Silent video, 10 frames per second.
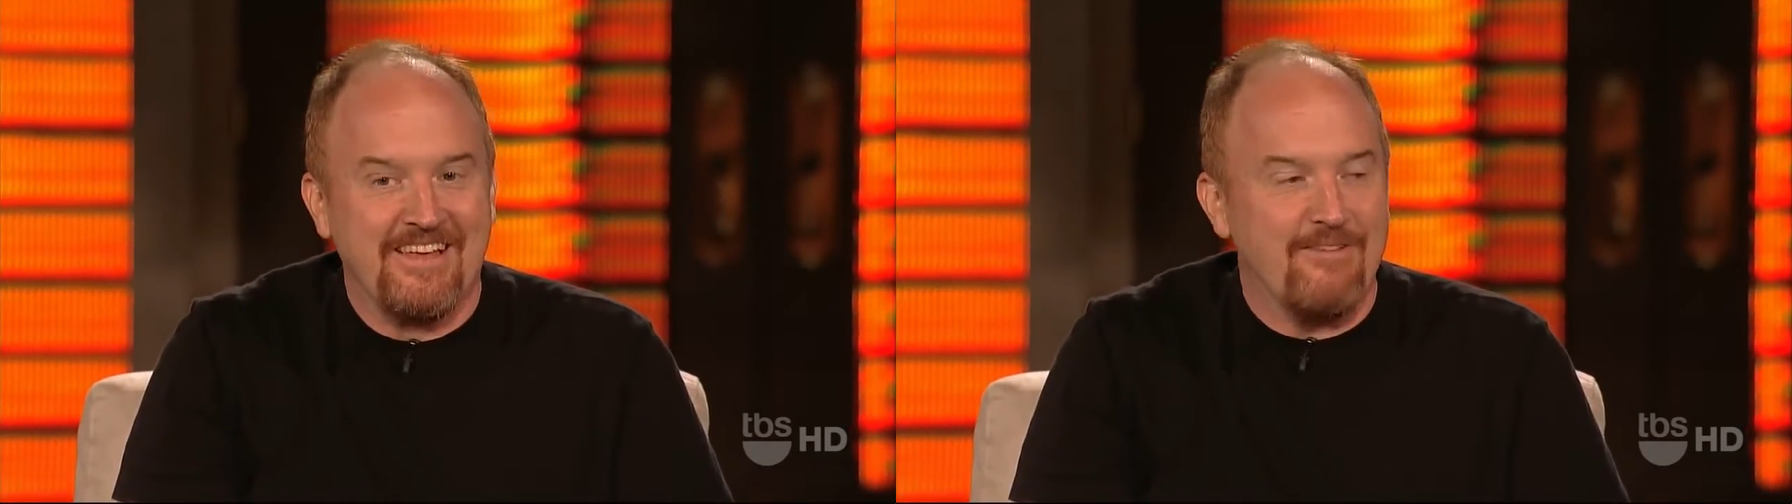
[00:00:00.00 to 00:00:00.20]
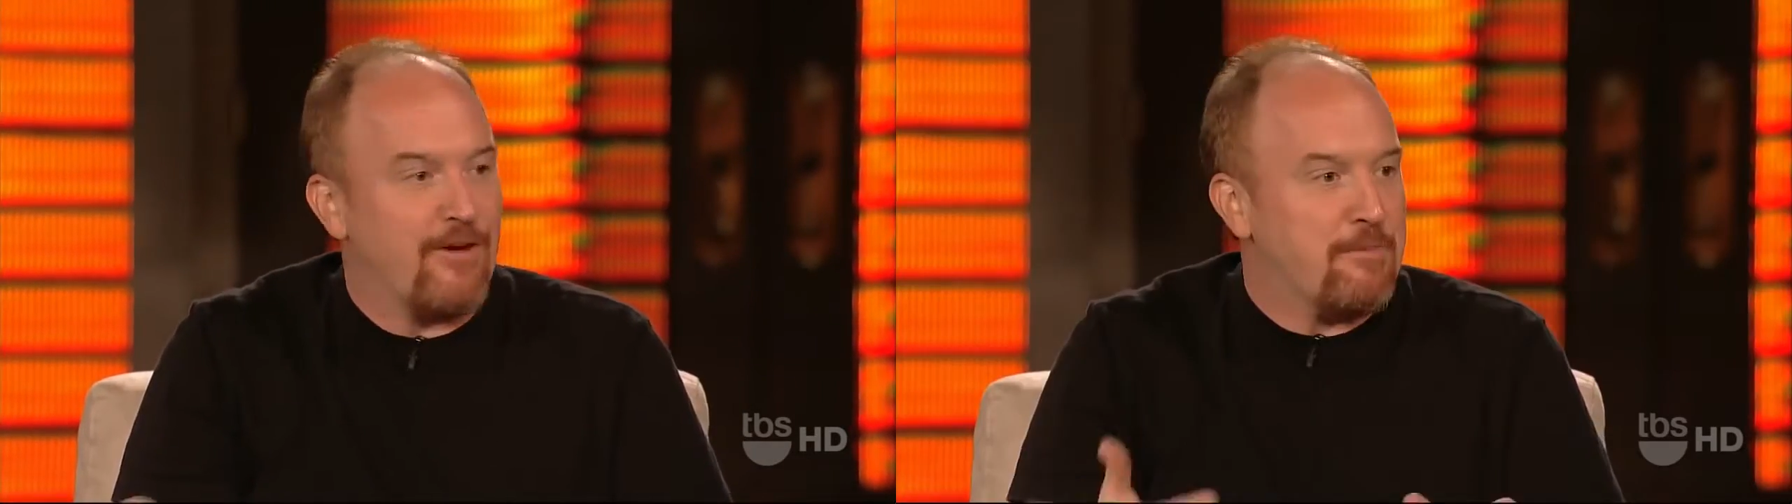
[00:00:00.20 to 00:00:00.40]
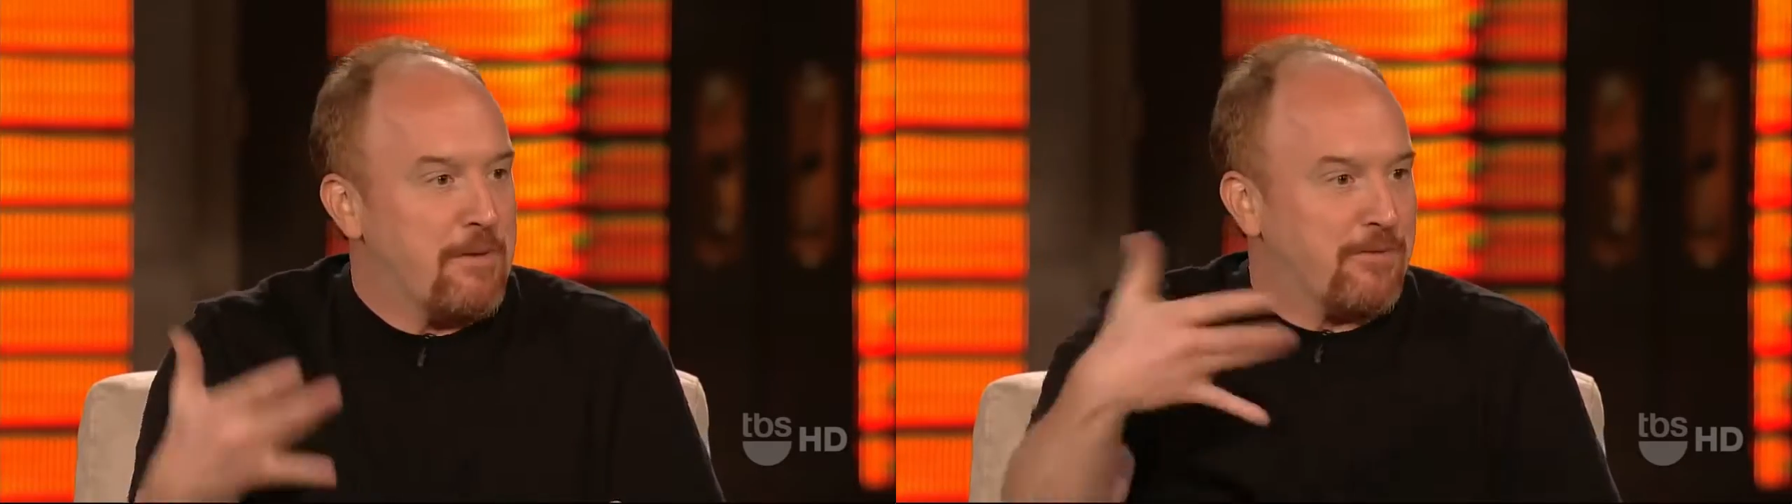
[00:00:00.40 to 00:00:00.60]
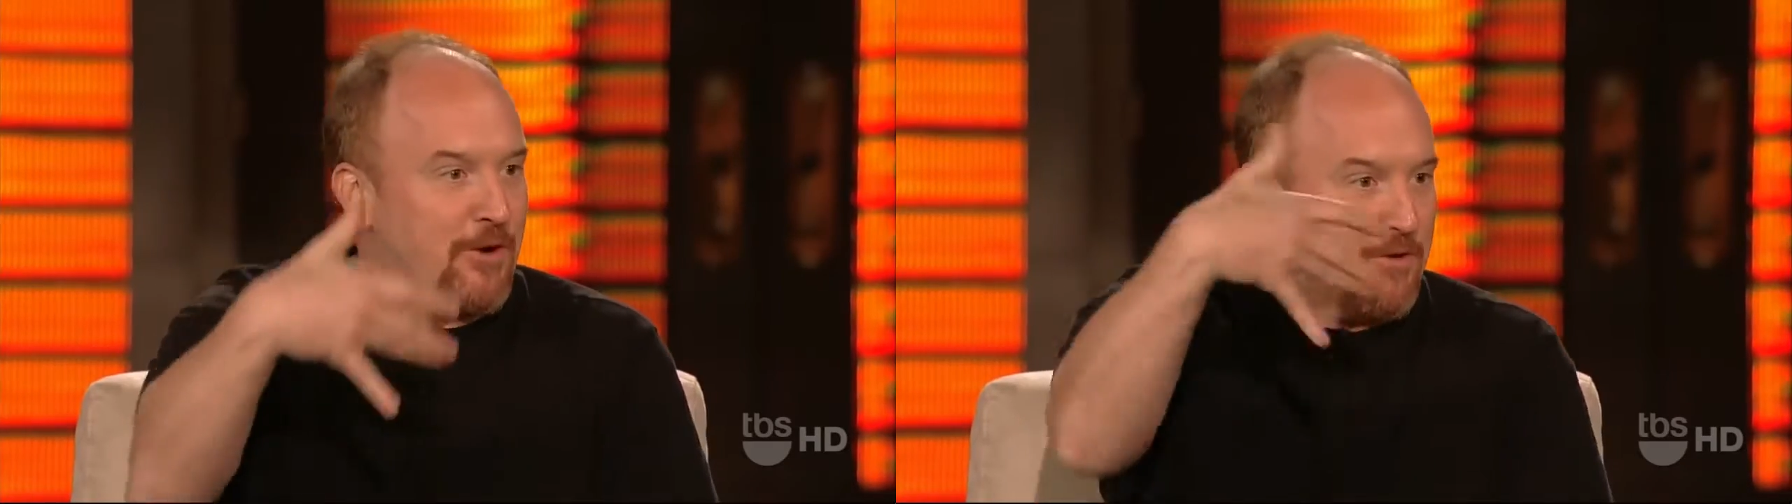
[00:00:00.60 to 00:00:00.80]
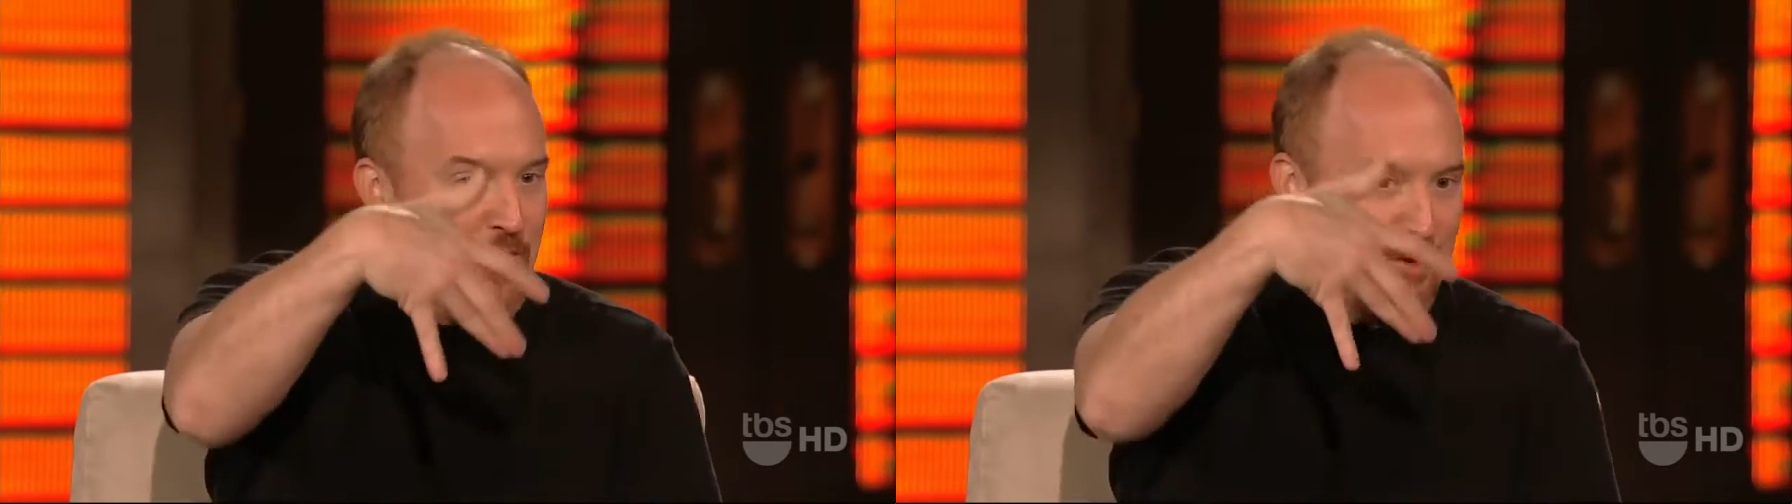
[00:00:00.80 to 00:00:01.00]
If other people
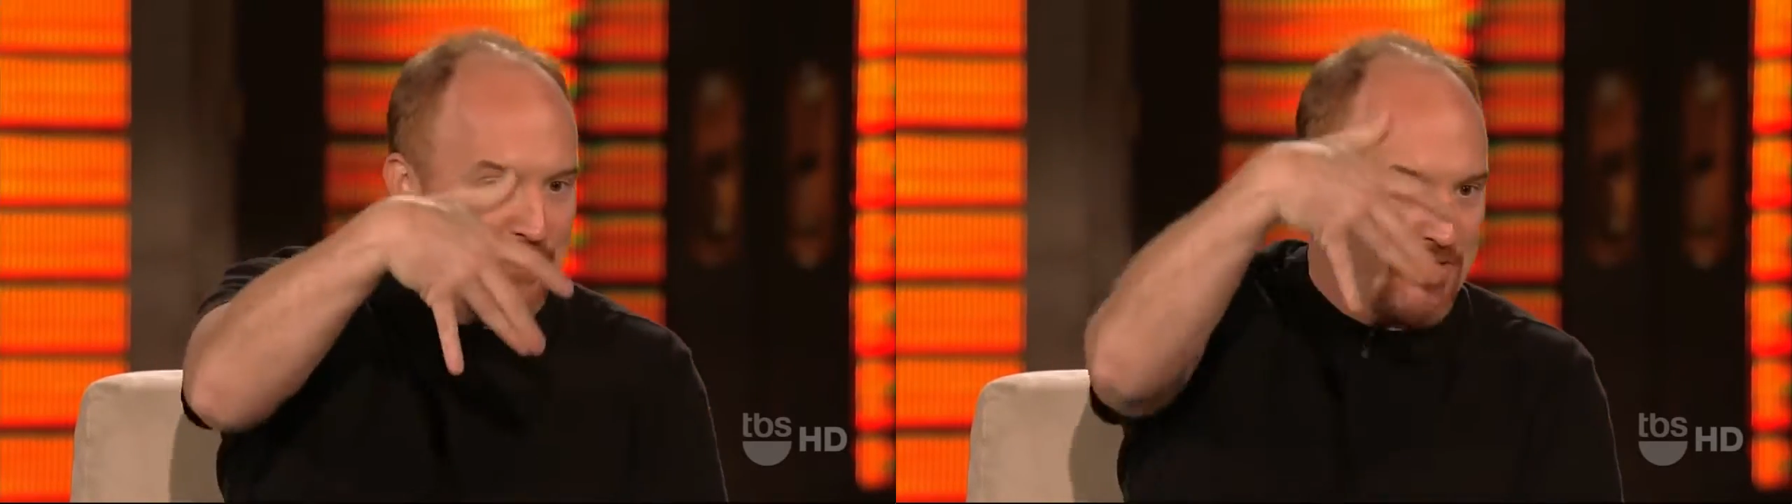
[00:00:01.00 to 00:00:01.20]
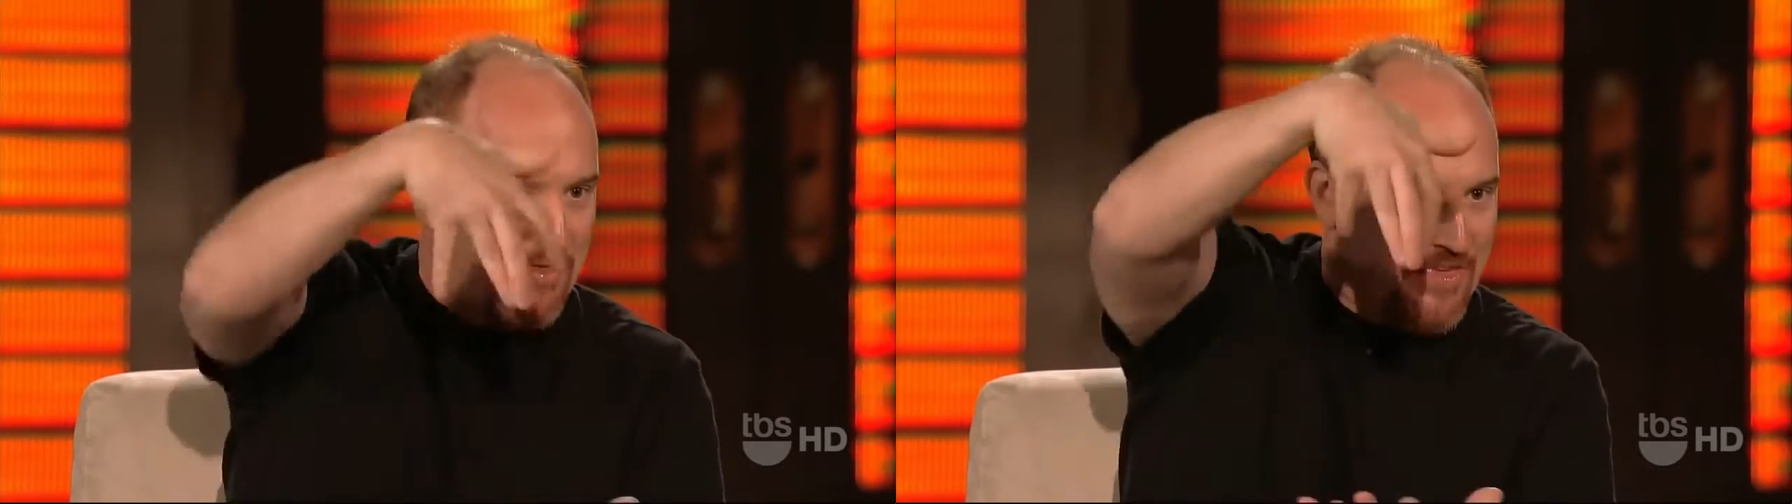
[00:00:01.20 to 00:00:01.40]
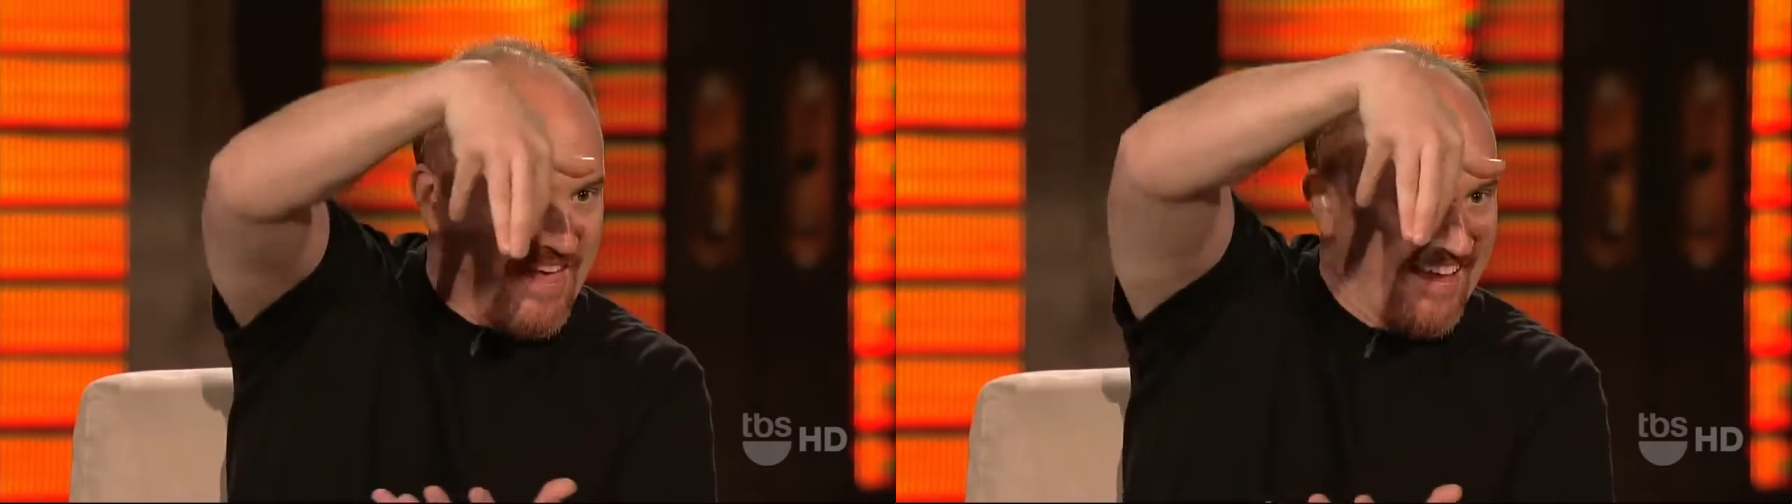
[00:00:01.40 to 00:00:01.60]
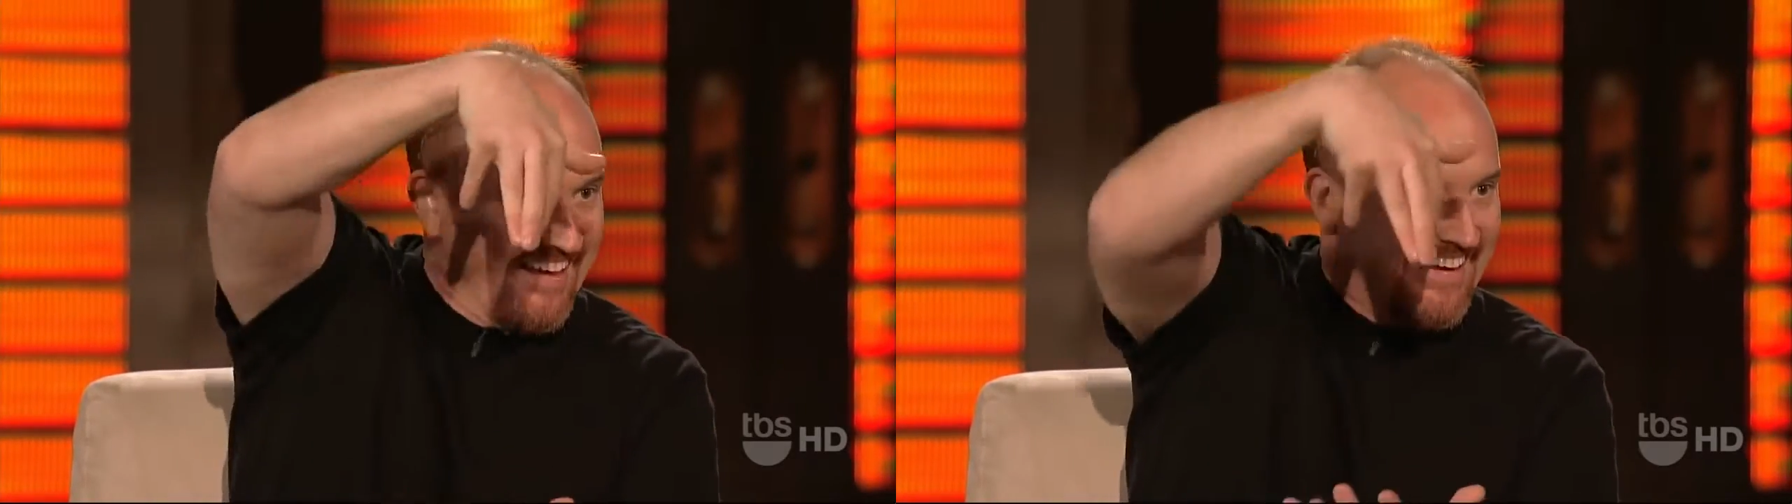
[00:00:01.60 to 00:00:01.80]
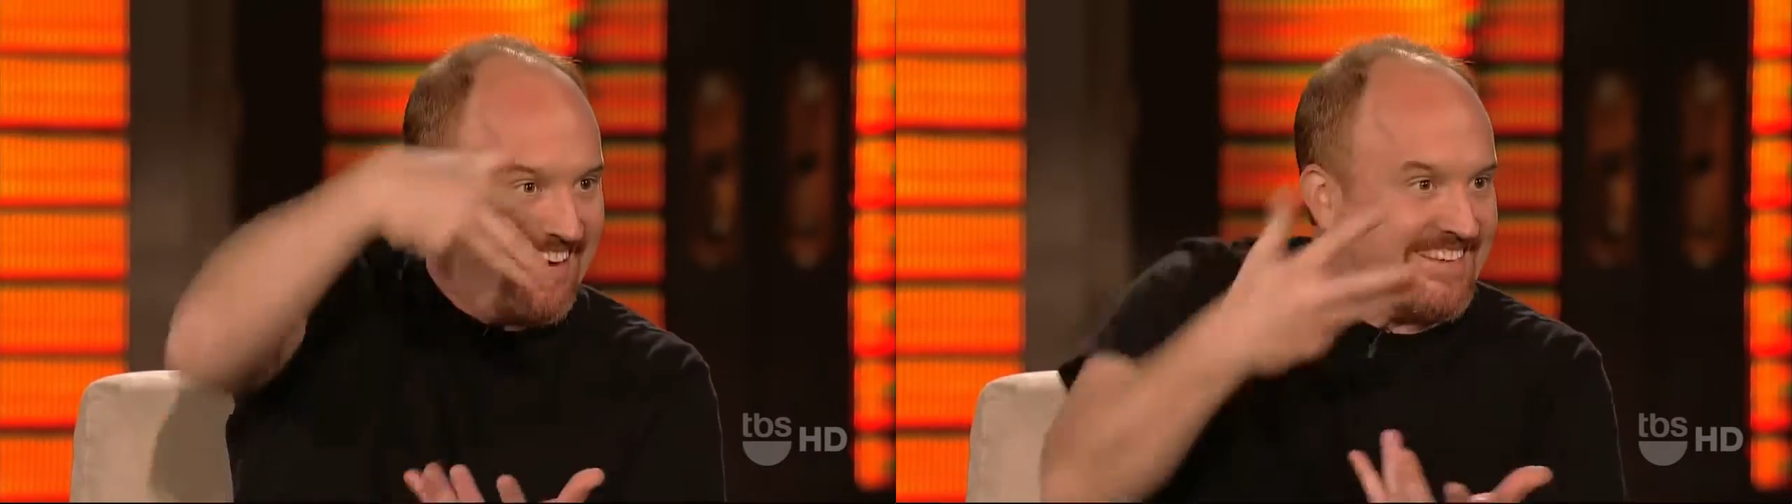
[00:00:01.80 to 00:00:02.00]
don't know the thing, it